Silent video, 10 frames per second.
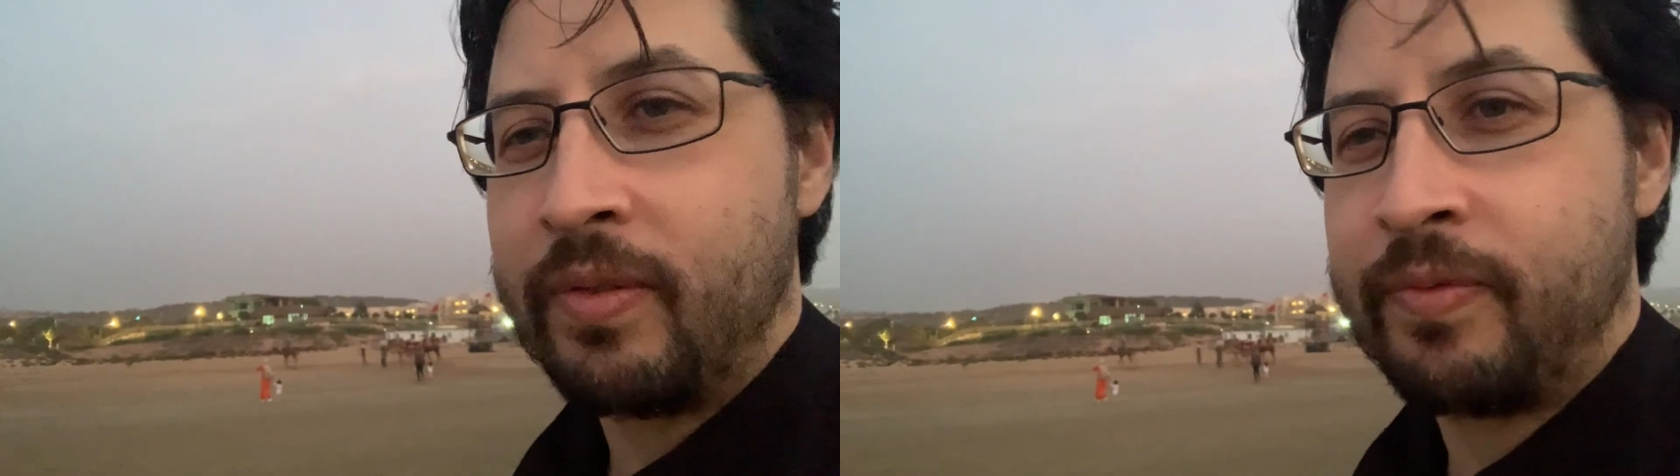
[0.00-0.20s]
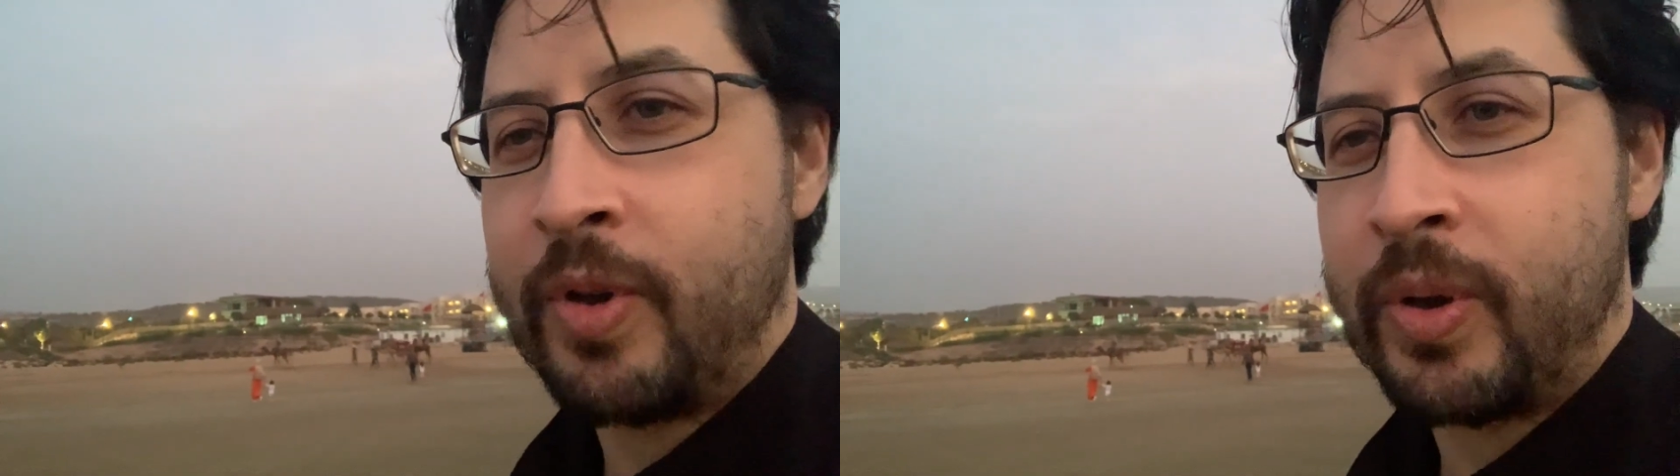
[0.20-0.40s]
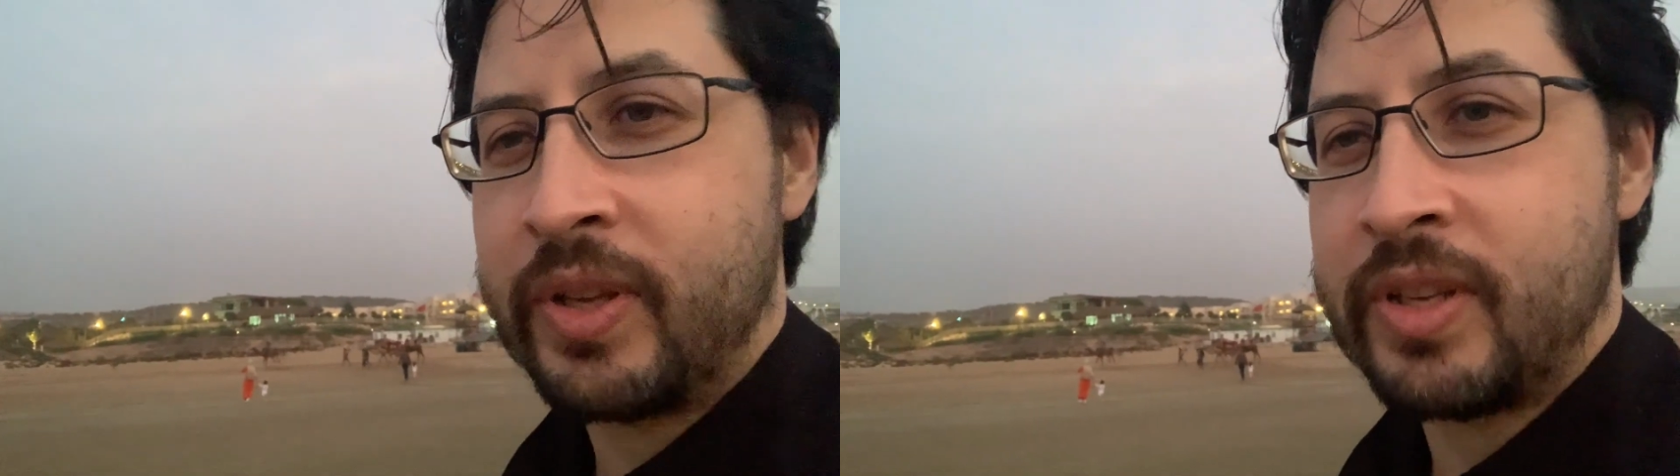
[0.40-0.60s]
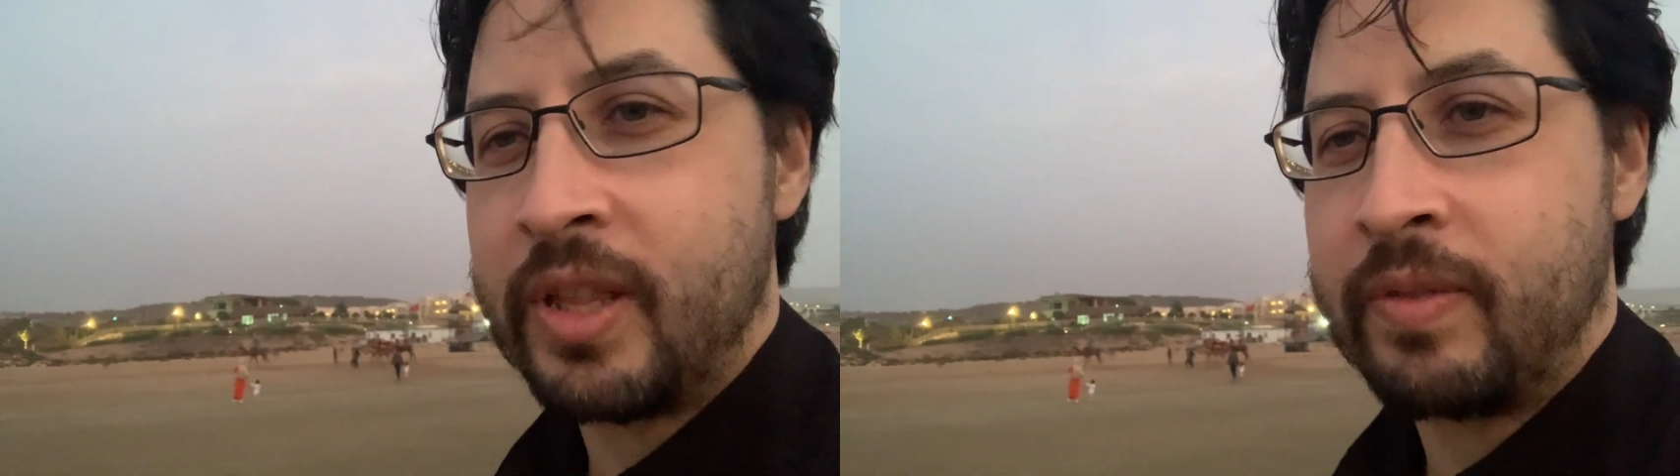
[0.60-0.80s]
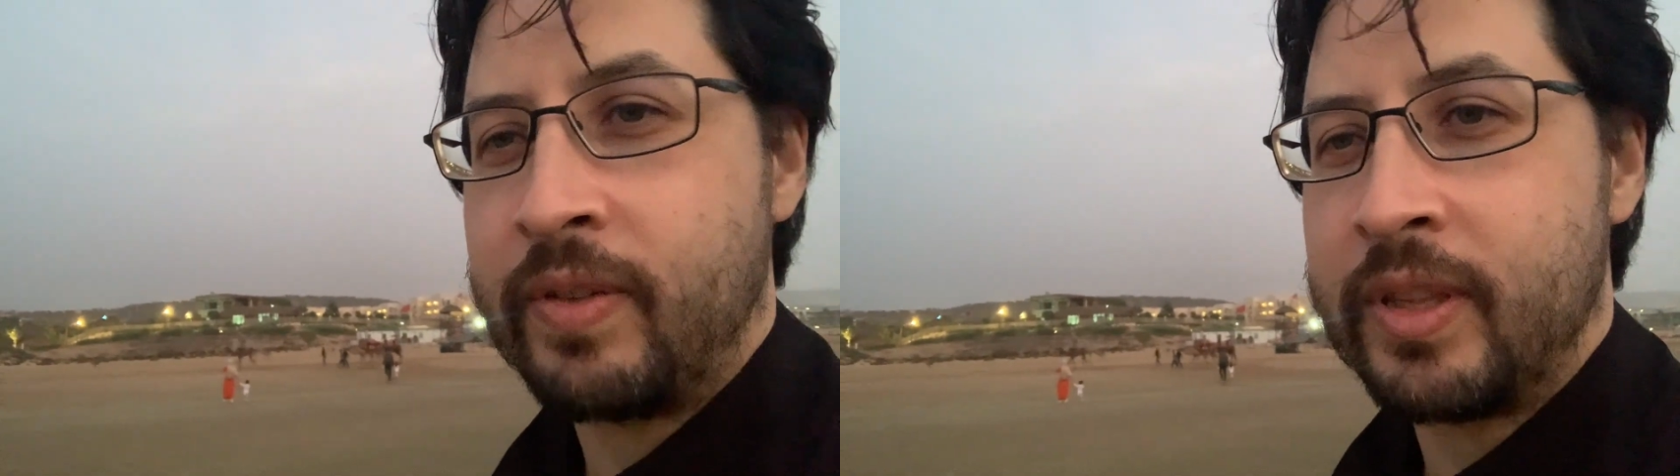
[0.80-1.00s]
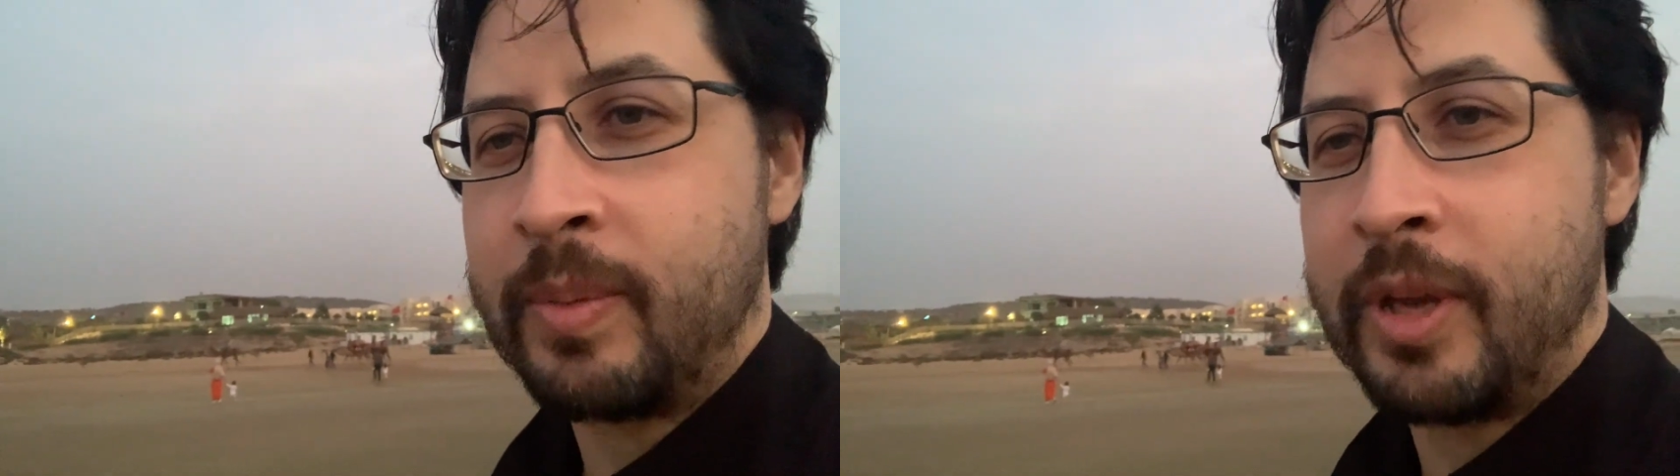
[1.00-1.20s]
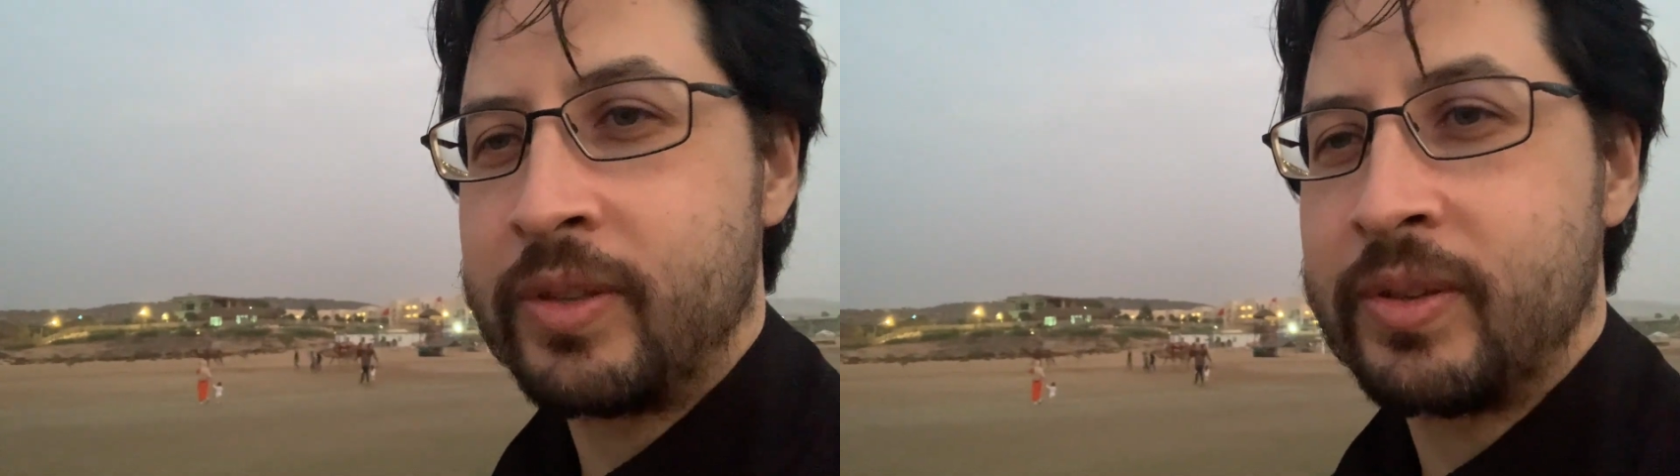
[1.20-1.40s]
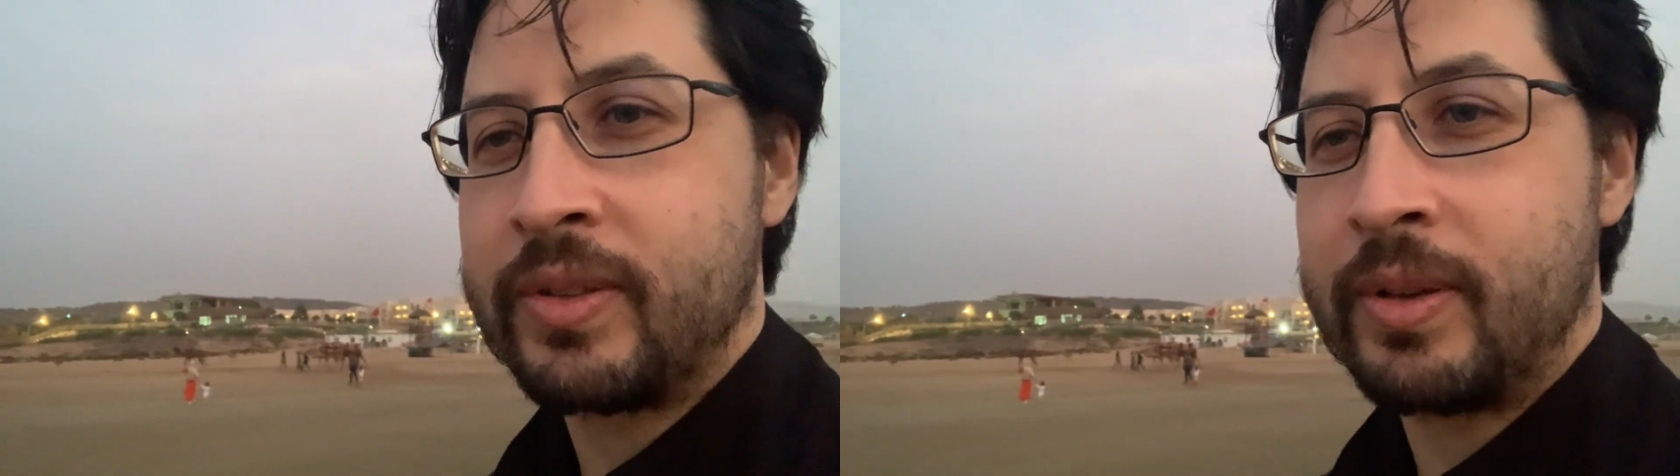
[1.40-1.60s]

focus on the fundamentals.